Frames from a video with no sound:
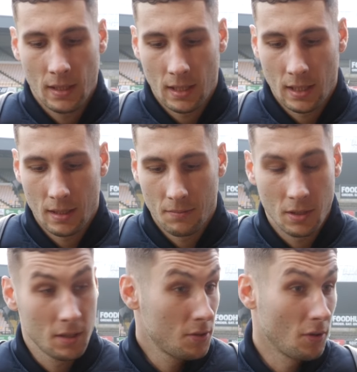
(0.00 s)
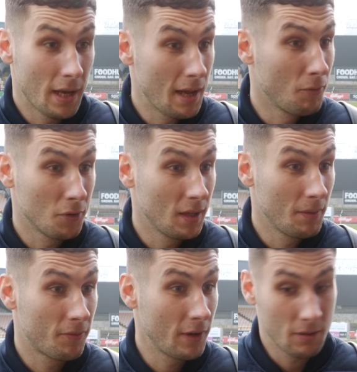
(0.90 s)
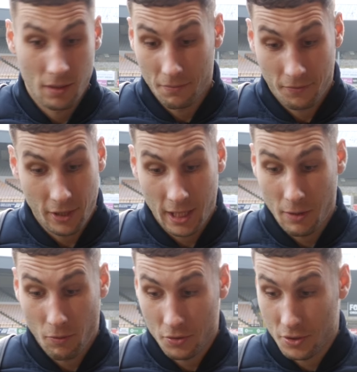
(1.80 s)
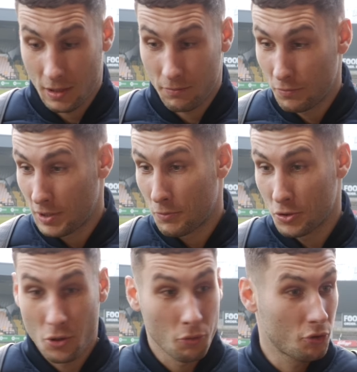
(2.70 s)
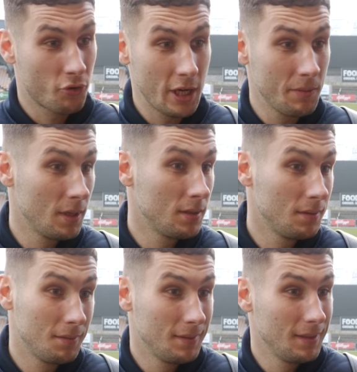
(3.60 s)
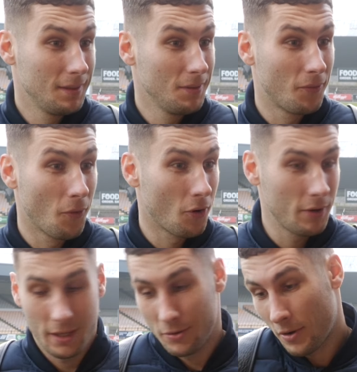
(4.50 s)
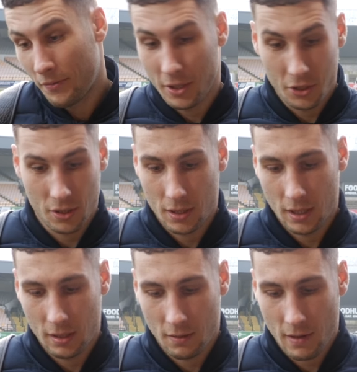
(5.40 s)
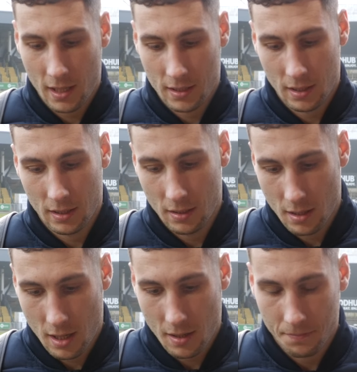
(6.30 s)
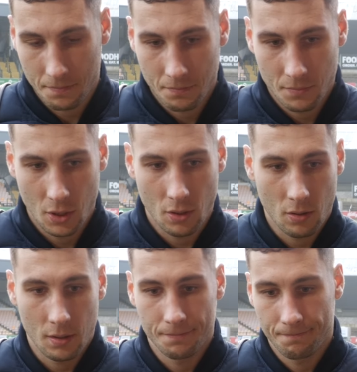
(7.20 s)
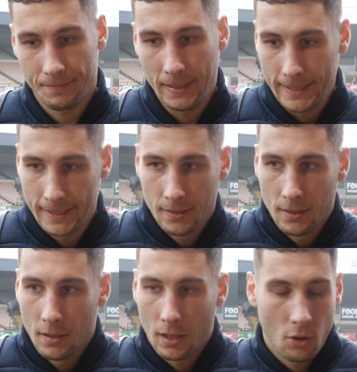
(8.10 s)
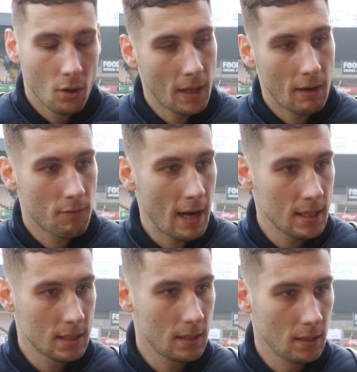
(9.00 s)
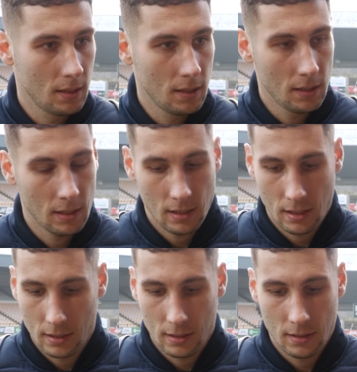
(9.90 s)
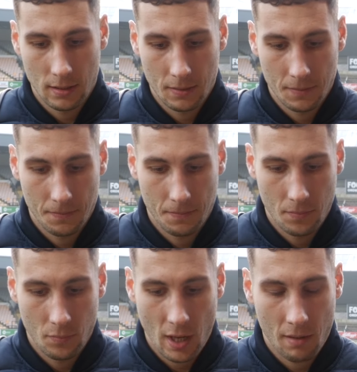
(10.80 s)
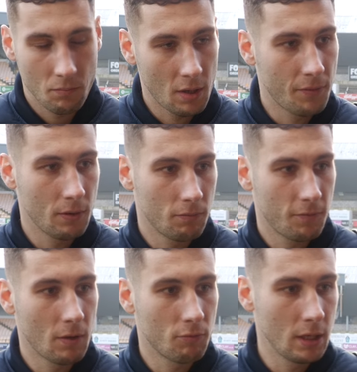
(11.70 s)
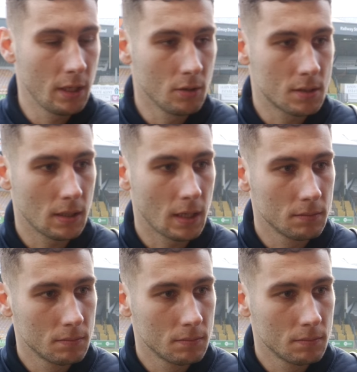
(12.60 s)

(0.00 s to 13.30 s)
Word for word: Um, so yeah, one of them freak, freaky ones. There, there, was no treatment for it, nothing. It just needed a rest, and um, you know, I, I got that rest and yeah, I felt felt really good today.